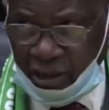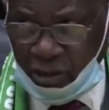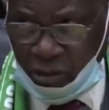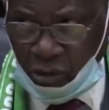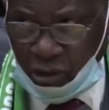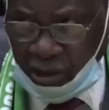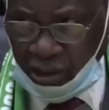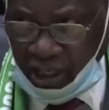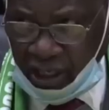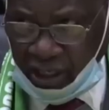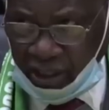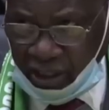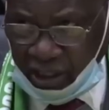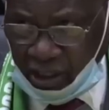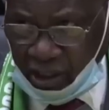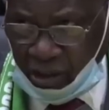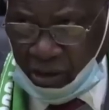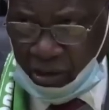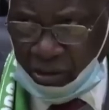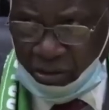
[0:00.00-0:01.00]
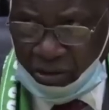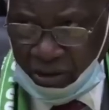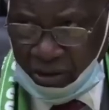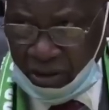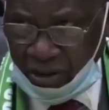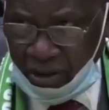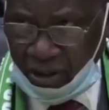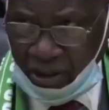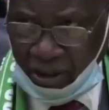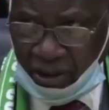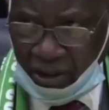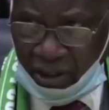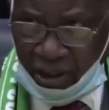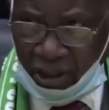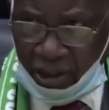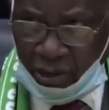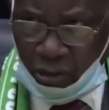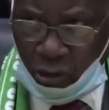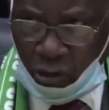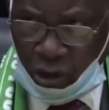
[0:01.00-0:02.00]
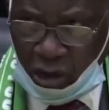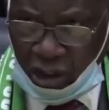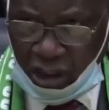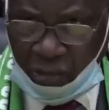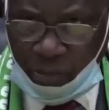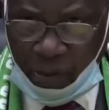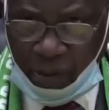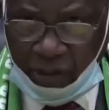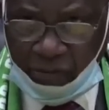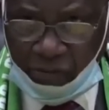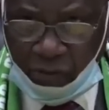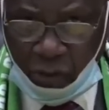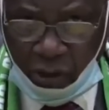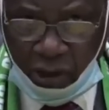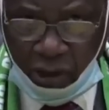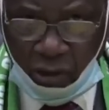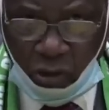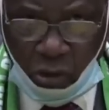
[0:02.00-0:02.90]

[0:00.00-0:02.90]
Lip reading: is not ethical. He has no respect for the